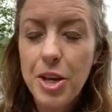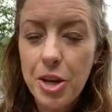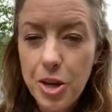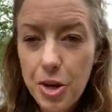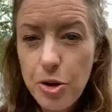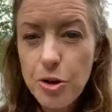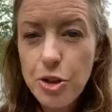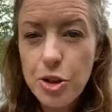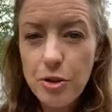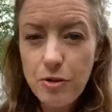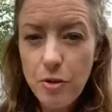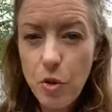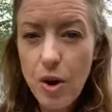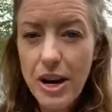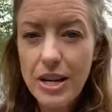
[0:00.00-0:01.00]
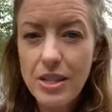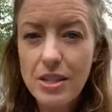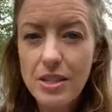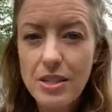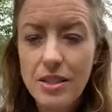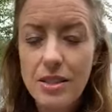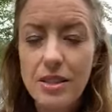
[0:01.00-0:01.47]
Use your
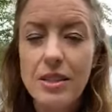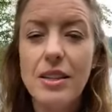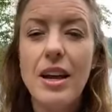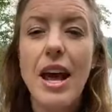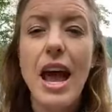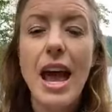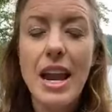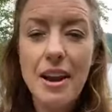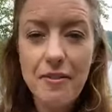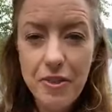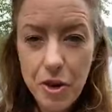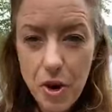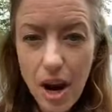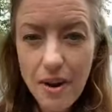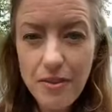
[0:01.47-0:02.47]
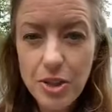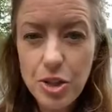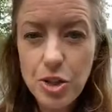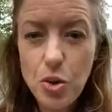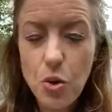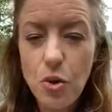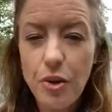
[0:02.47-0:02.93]
voice, and if you have a
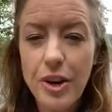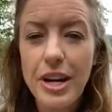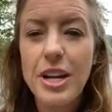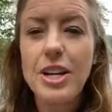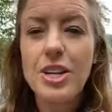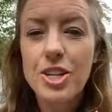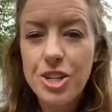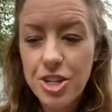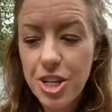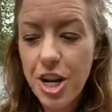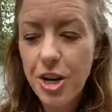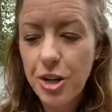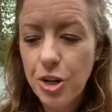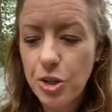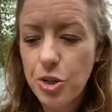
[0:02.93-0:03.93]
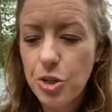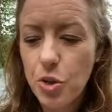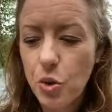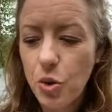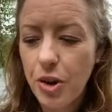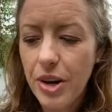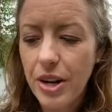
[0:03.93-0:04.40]
story, share your
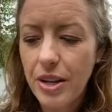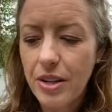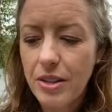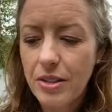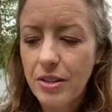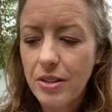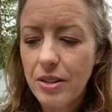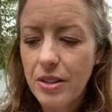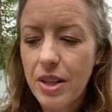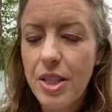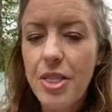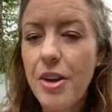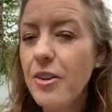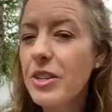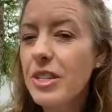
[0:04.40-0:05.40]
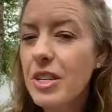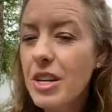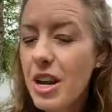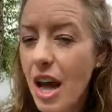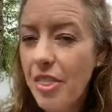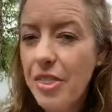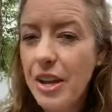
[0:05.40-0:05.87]
story. There is
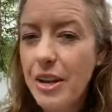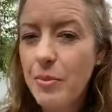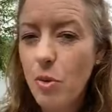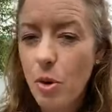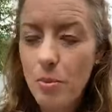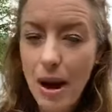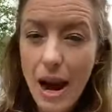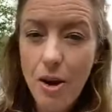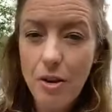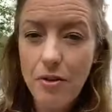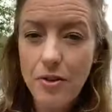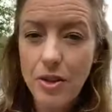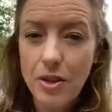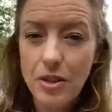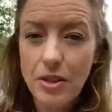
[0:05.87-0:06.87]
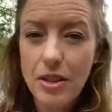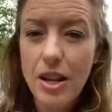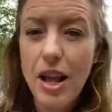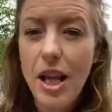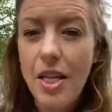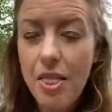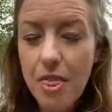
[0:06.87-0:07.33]
nothing more powerful
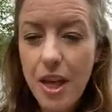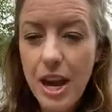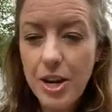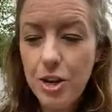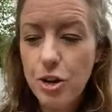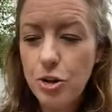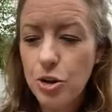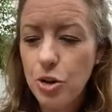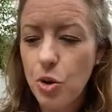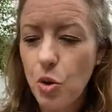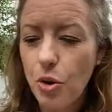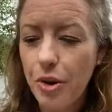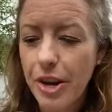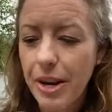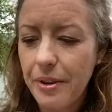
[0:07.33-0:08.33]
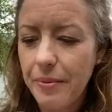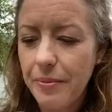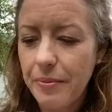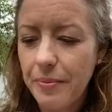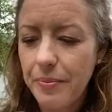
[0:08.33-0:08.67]
than your story.